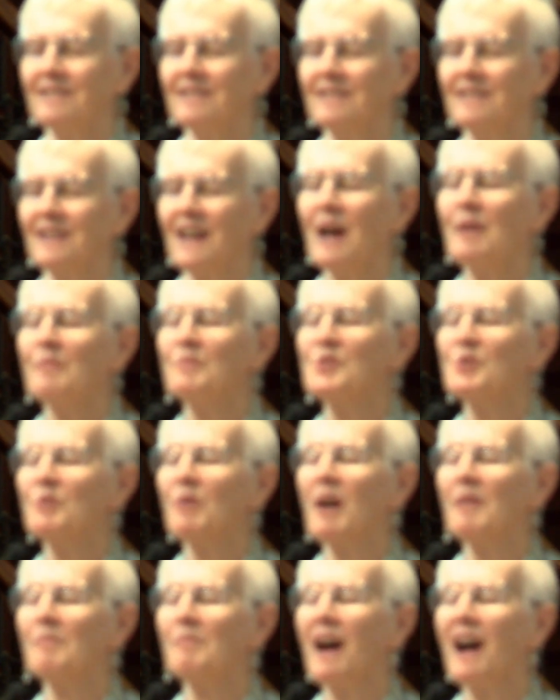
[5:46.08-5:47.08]
Come to
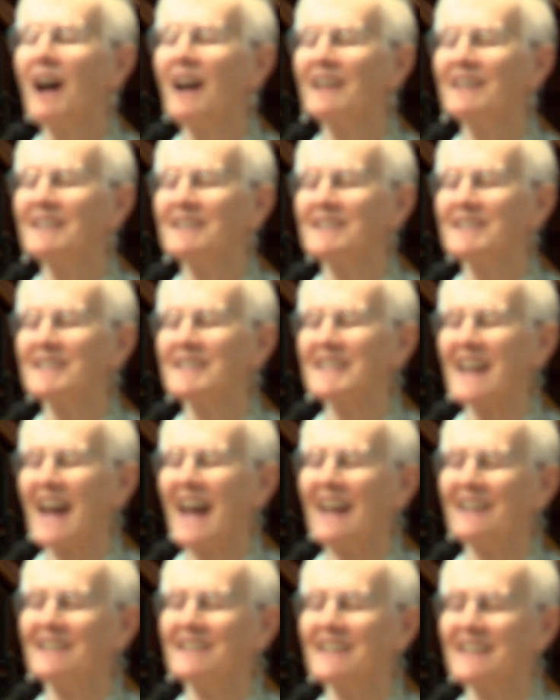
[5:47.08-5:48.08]
our minds
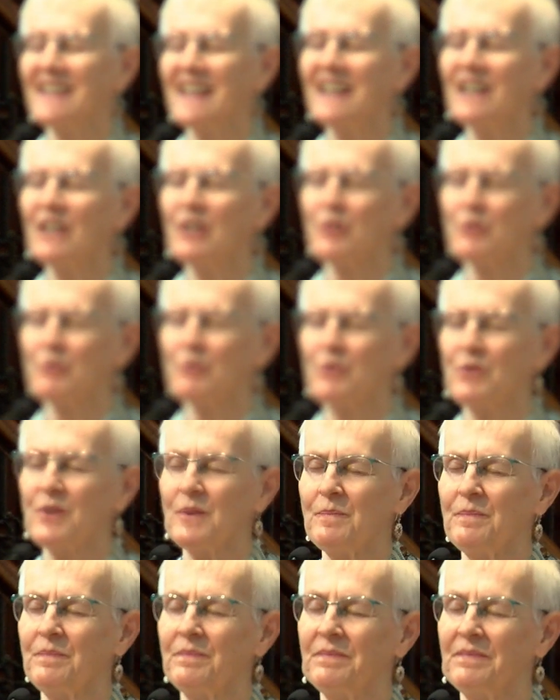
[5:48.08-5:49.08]
and think through
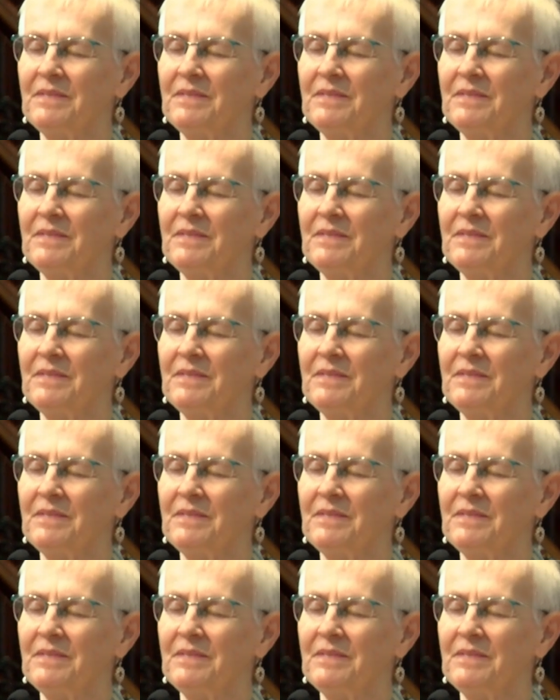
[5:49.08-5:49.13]
them.